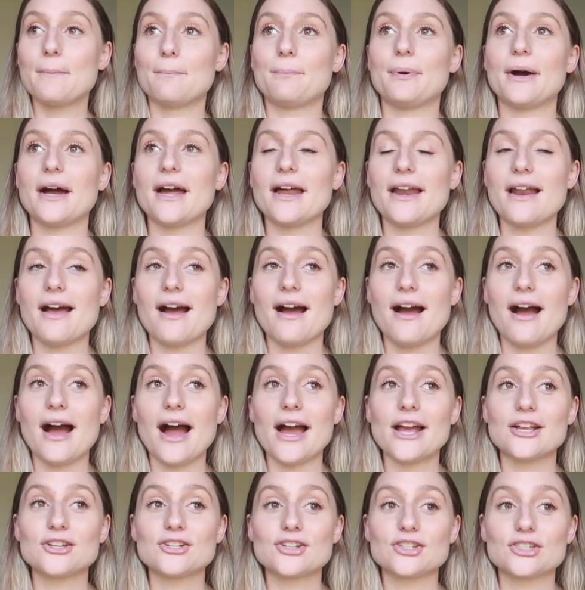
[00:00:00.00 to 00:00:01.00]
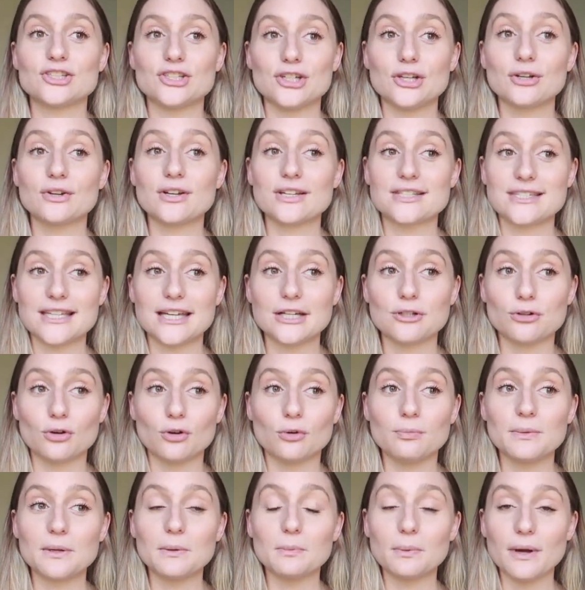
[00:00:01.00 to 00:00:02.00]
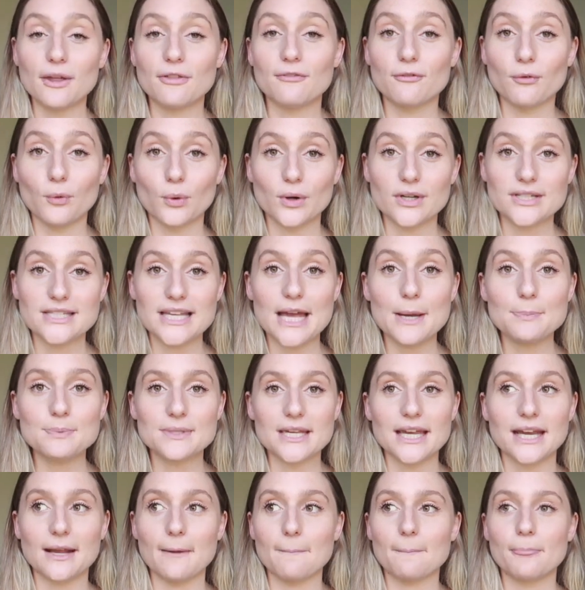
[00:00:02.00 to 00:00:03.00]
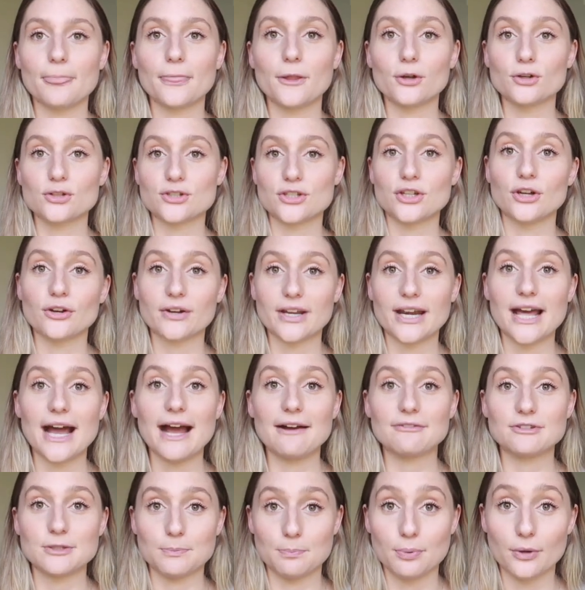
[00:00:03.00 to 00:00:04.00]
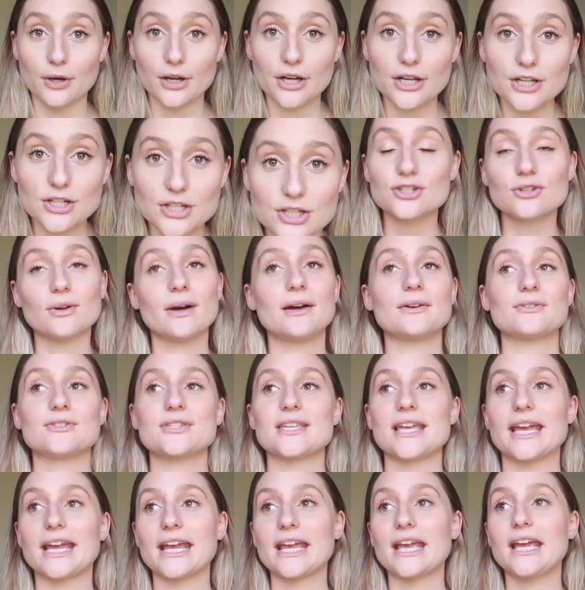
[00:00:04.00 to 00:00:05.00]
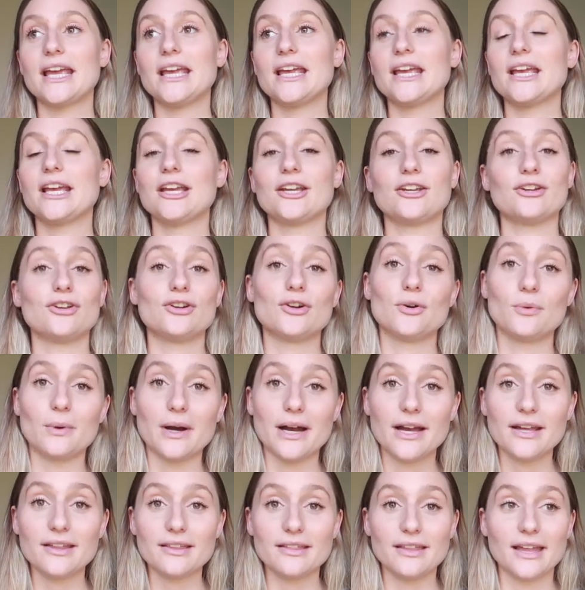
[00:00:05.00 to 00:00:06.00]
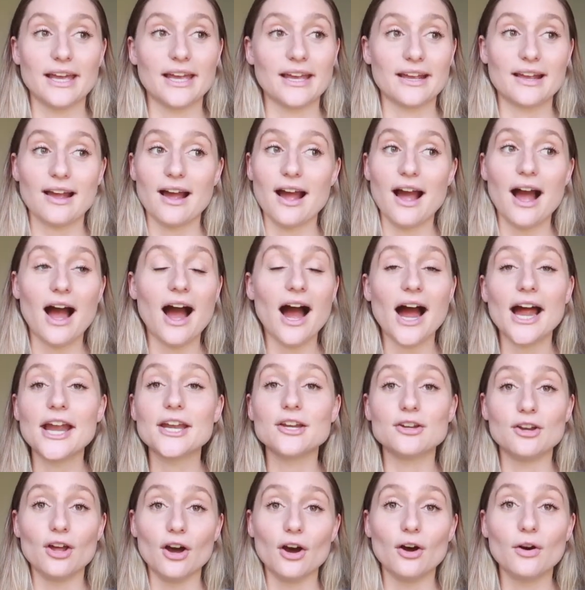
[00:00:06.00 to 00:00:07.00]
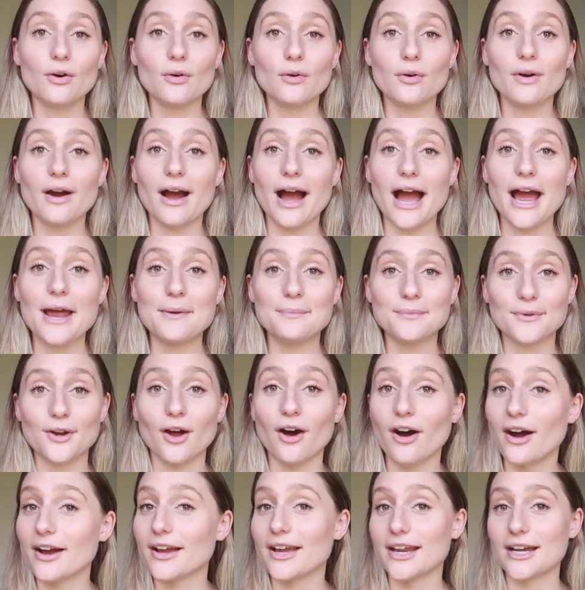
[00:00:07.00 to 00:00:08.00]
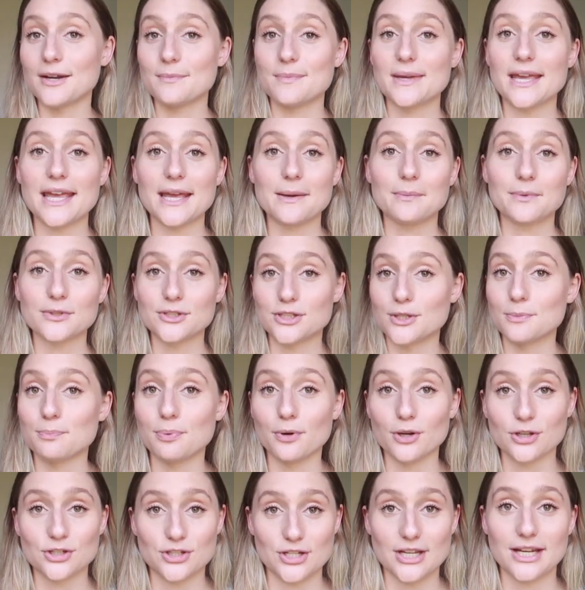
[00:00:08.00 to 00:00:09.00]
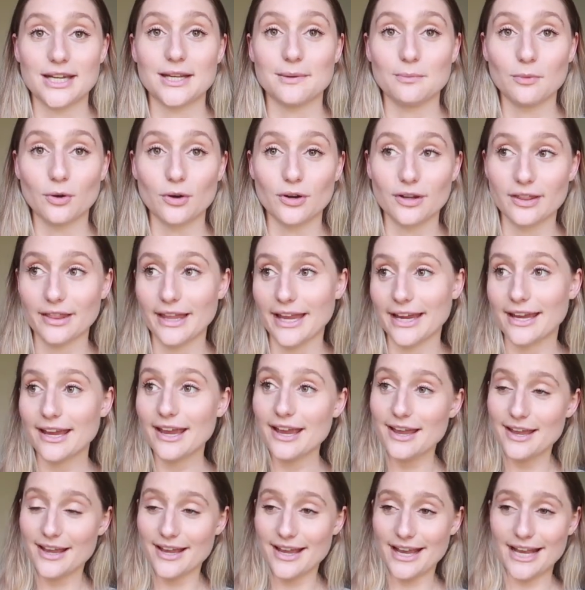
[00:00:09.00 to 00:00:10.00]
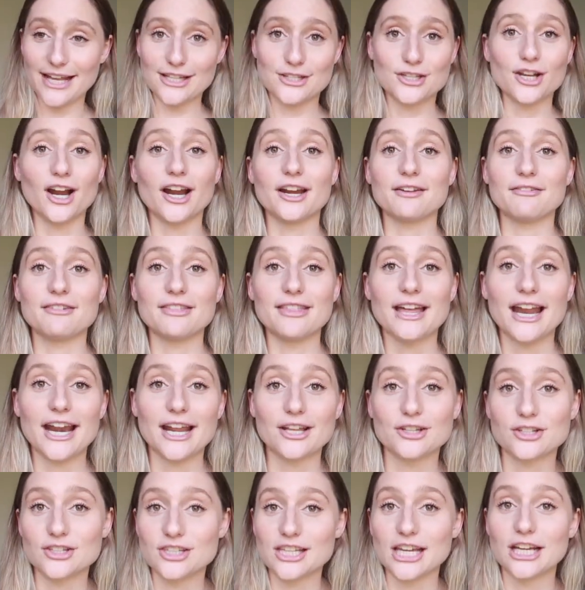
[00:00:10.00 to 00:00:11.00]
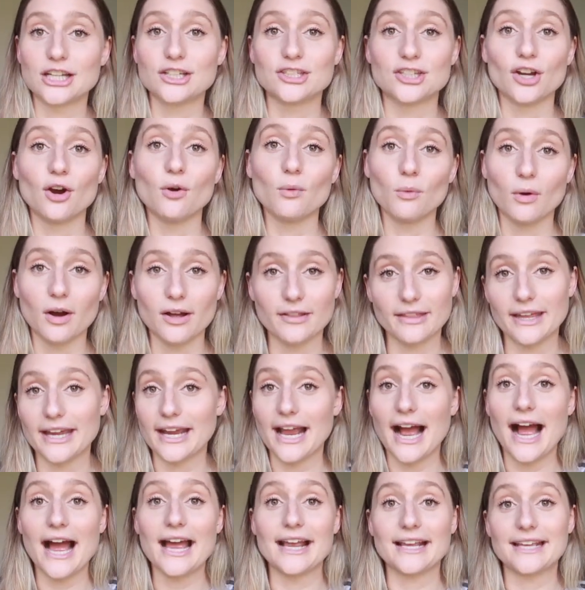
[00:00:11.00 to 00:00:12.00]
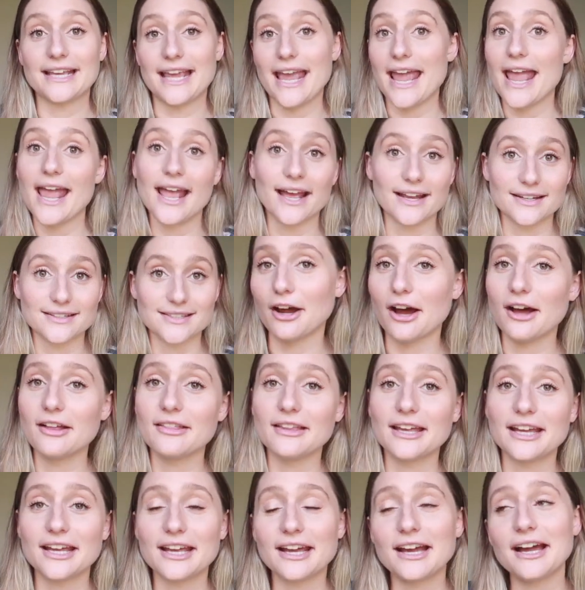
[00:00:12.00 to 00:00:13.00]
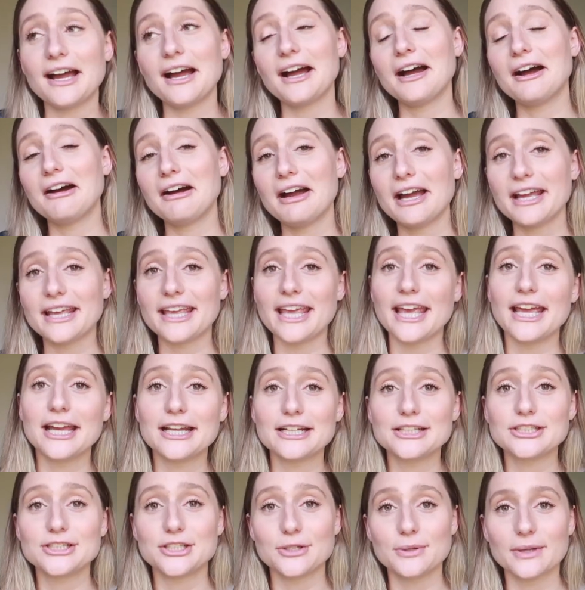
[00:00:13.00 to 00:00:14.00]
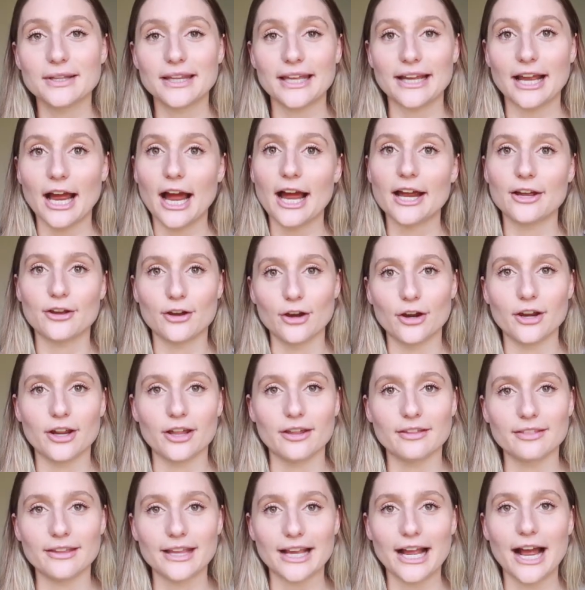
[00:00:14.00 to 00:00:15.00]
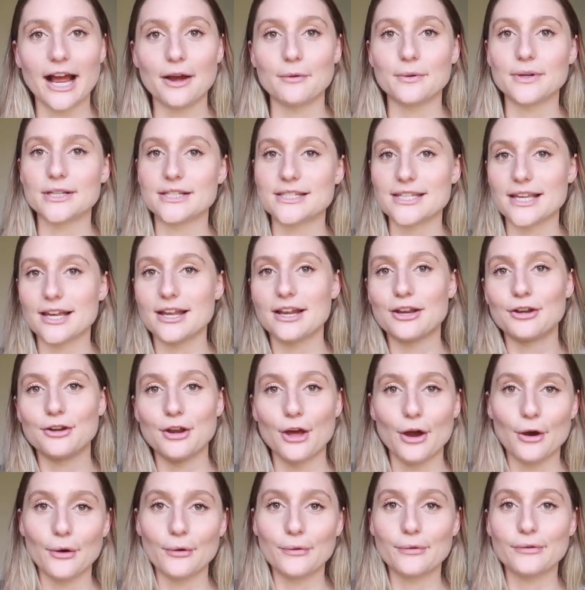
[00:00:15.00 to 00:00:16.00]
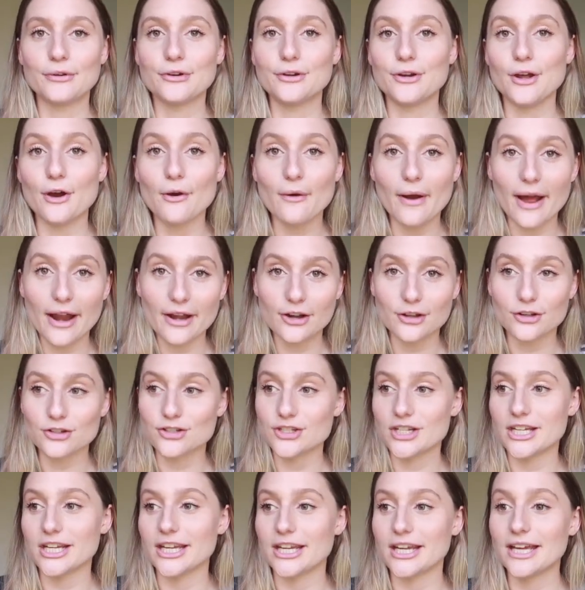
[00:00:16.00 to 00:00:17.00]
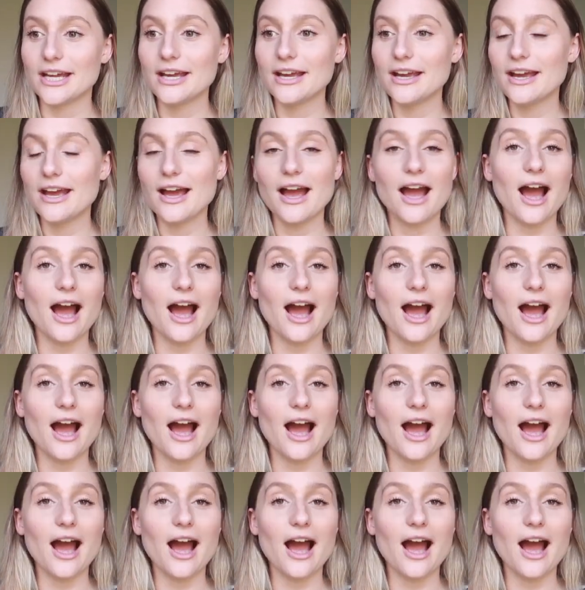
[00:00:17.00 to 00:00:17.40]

But I just knew, because they told me with forceps like you're still gonna have to push. So I was like, you know what, like I know I'm not gonna be able to push anymore. Like it's not even that I just like don't want, like I can't, not like I can't do it, like I couldn't, like I was no energy.